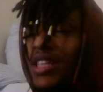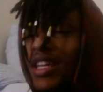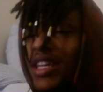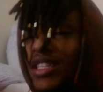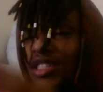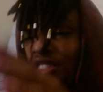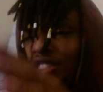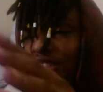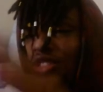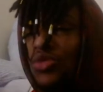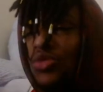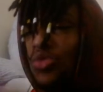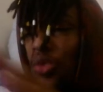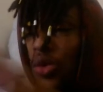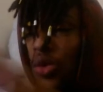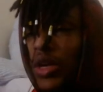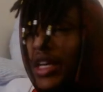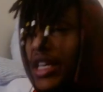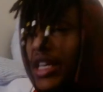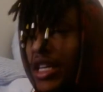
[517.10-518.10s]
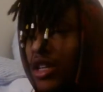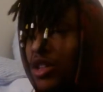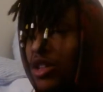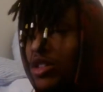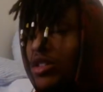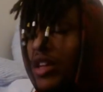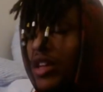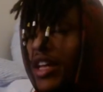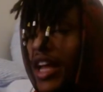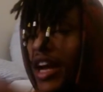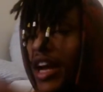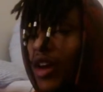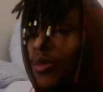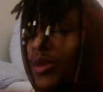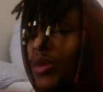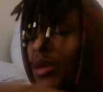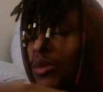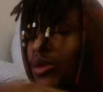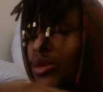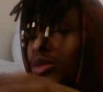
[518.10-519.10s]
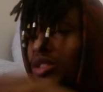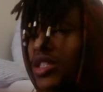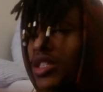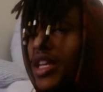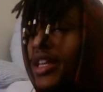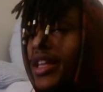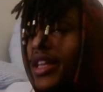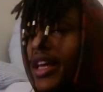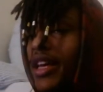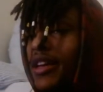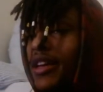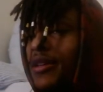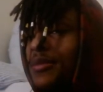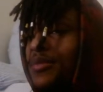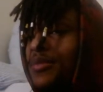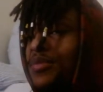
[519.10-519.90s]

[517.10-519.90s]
that's just weird. Like how people say like